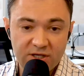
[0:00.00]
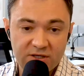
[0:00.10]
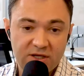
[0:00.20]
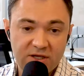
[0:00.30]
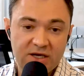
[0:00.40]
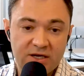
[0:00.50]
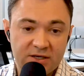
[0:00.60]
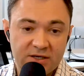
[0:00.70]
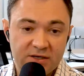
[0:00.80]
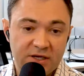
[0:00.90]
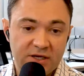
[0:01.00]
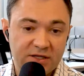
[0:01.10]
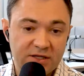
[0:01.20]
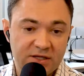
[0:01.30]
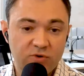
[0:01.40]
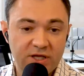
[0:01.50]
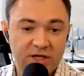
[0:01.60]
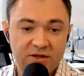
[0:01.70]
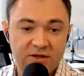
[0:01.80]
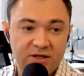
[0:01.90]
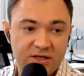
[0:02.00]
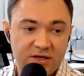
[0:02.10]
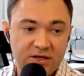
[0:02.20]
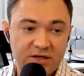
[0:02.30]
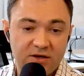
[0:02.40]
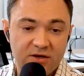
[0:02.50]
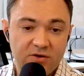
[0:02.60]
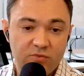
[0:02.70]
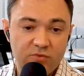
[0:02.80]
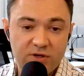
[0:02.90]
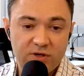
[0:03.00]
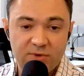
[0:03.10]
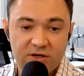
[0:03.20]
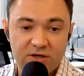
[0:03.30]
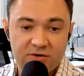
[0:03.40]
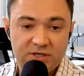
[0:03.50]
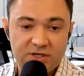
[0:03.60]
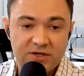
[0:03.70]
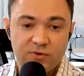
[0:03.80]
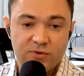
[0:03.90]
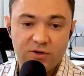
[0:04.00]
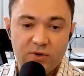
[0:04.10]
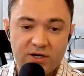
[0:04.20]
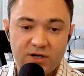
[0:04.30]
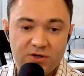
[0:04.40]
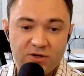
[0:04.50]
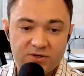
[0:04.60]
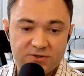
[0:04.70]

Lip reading: and really in when you email your tenants, what you want to do is